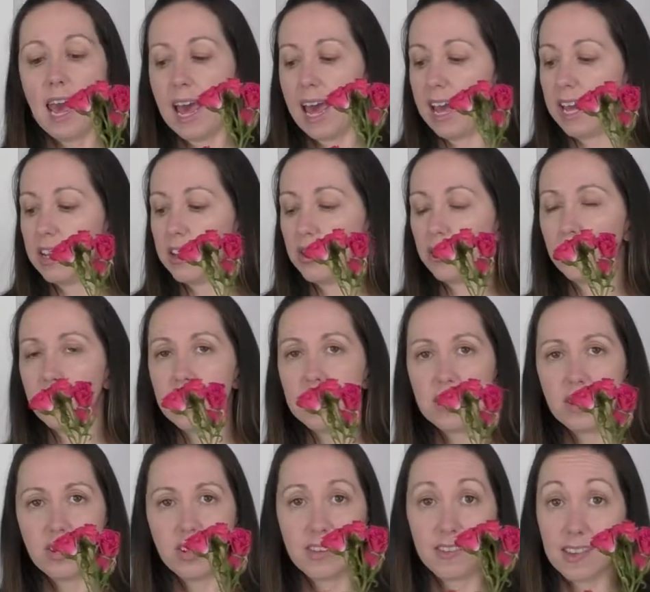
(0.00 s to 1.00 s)
And you'll
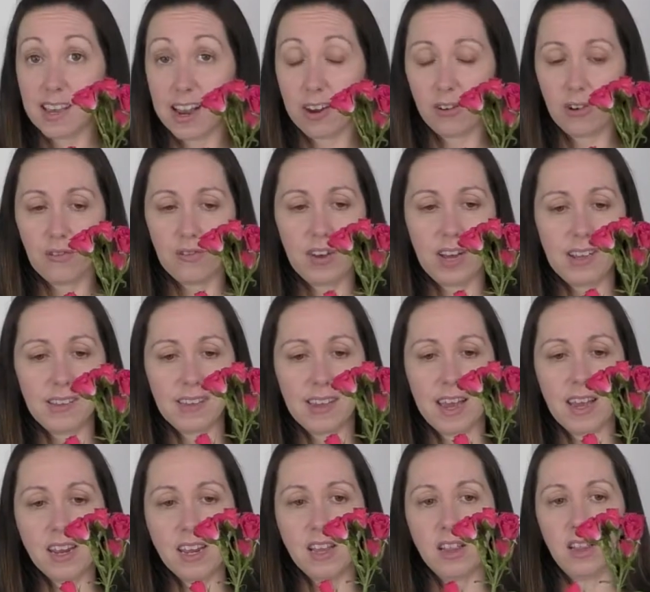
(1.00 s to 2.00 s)
need to sacrifice
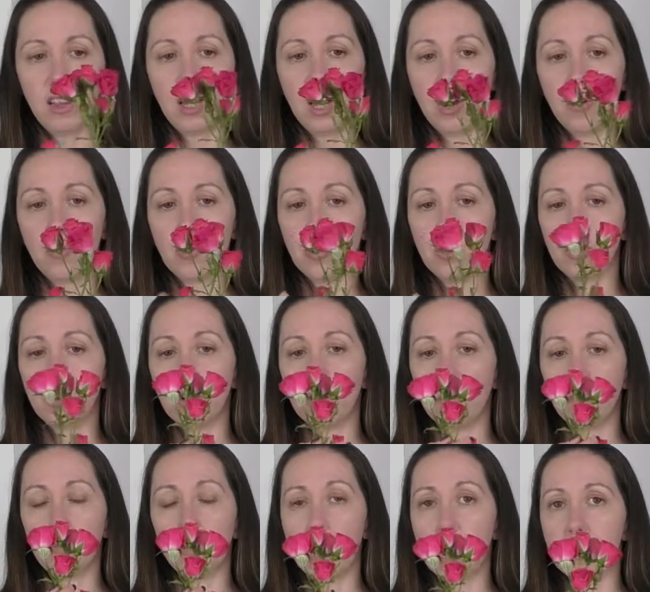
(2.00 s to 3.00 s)
any lower
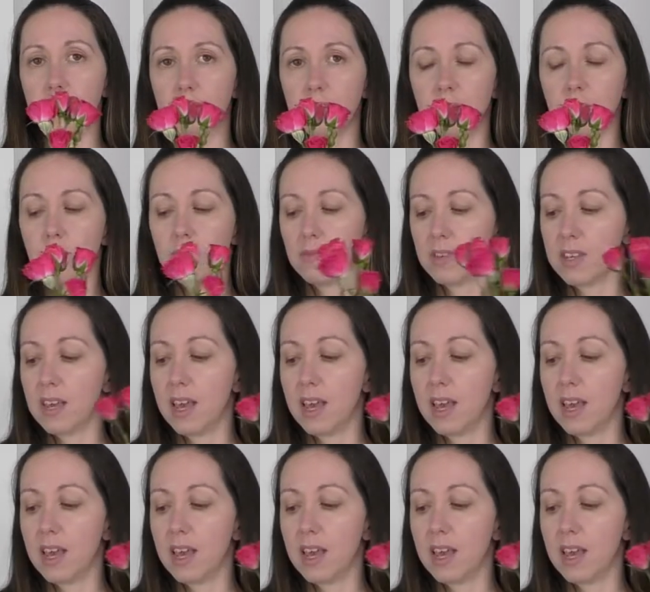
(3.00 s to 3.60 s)
blossoms